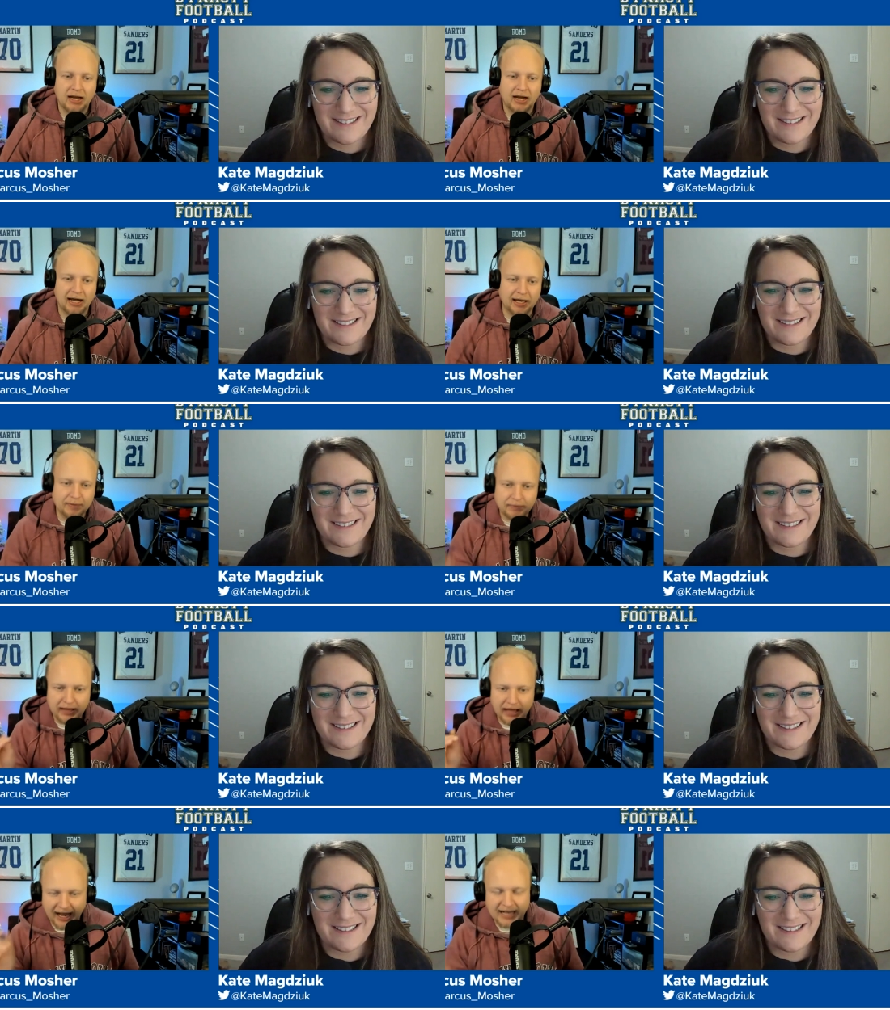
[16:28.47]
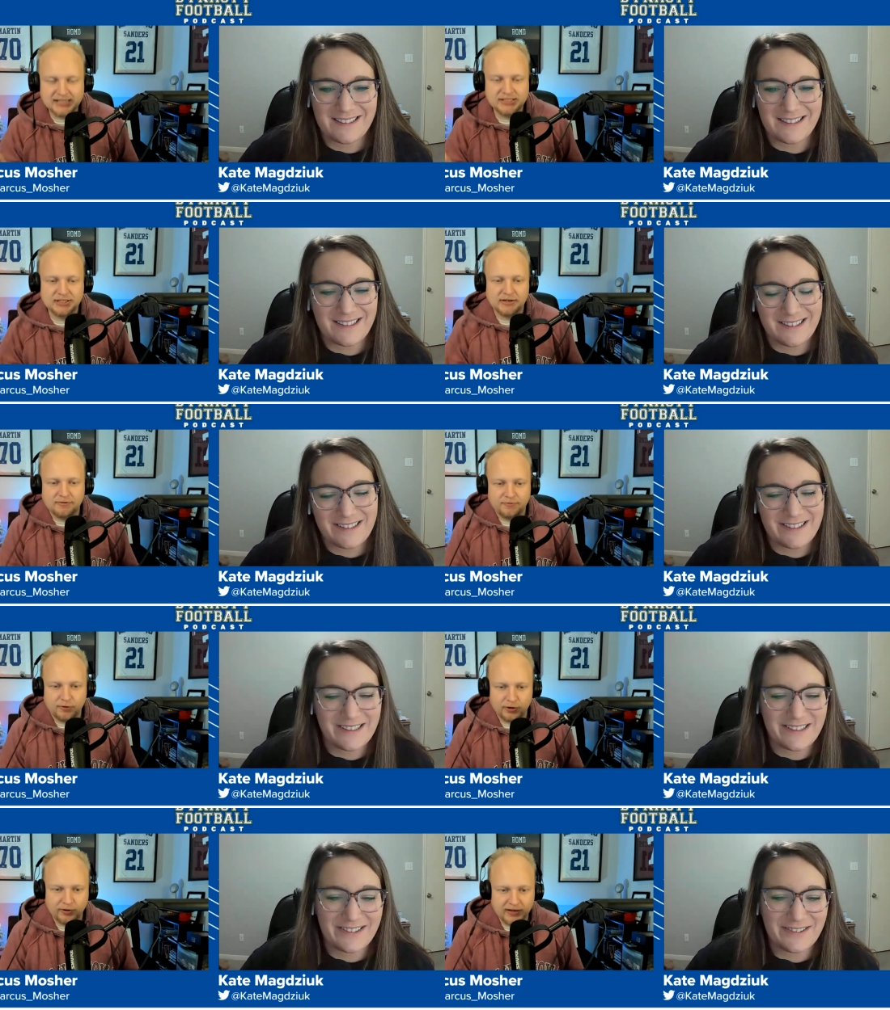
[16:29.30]
Speaker 1: Uh, as
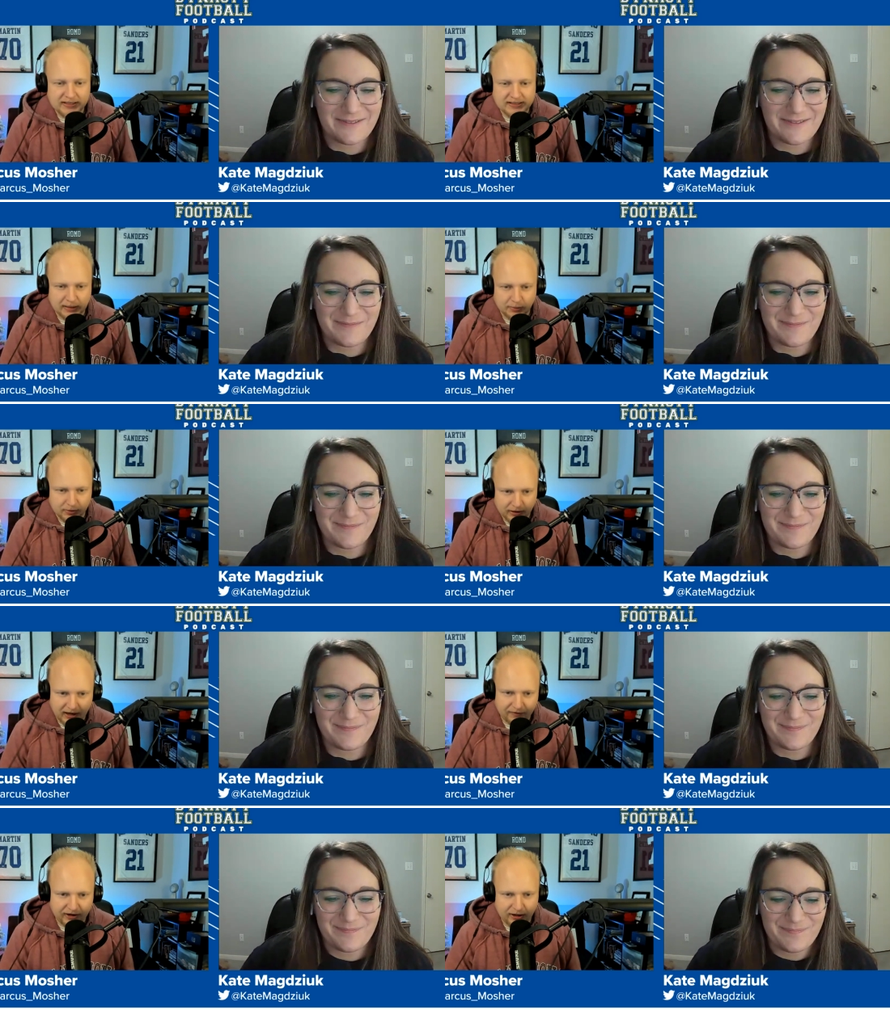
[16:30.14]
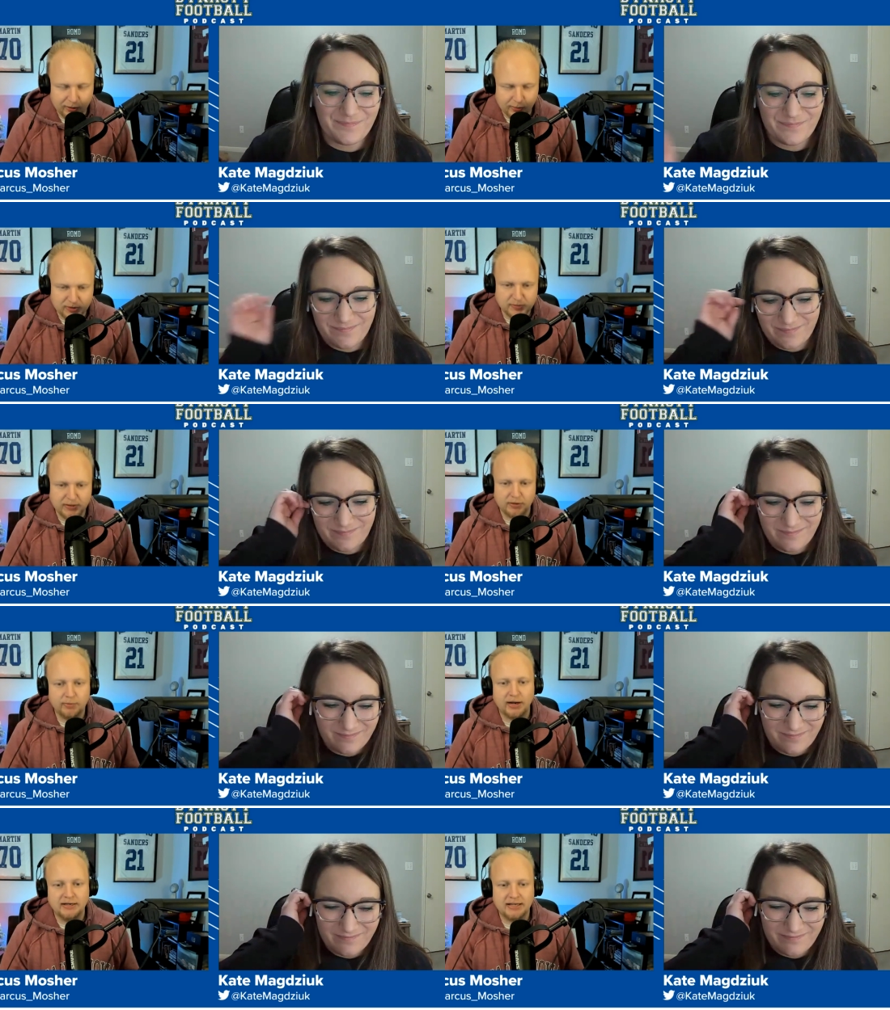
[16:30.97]
of early December, Evan Engram was being ranked